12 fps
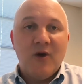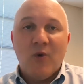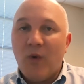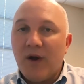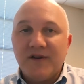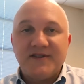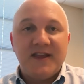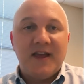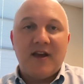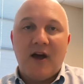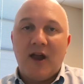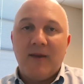Where is the
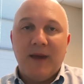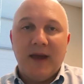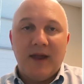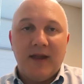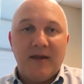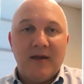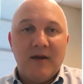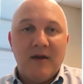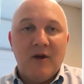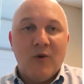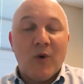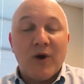economy headed?
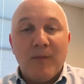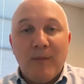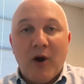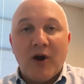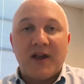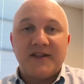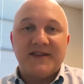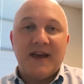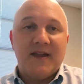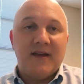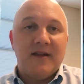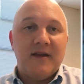Where are markets
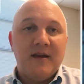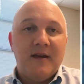headed?